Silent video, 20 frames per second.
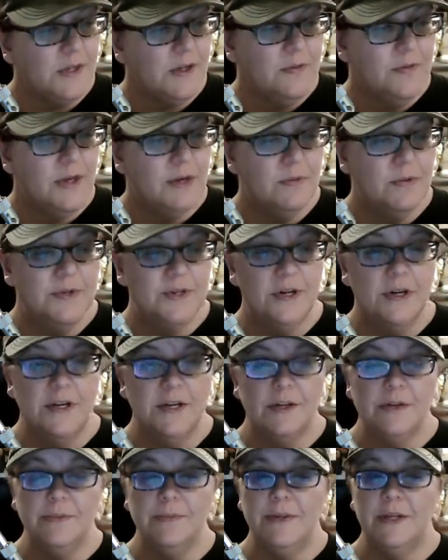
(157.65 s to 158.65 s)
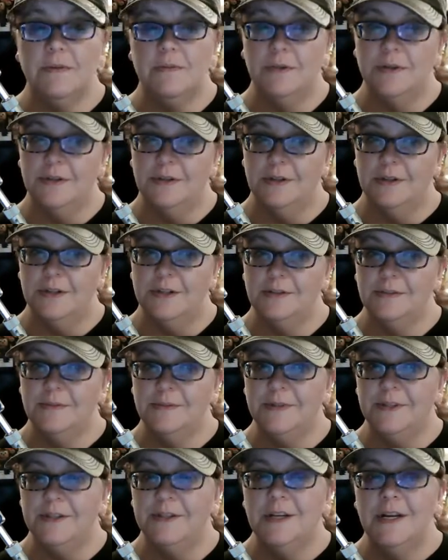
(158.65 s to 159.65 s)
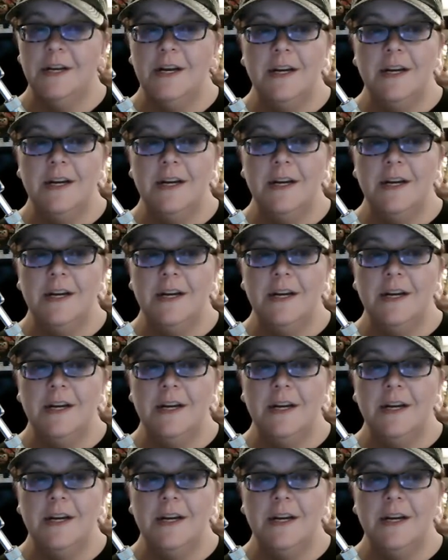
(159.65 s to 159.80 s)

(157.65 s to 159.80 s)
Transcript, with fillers: They would not help me.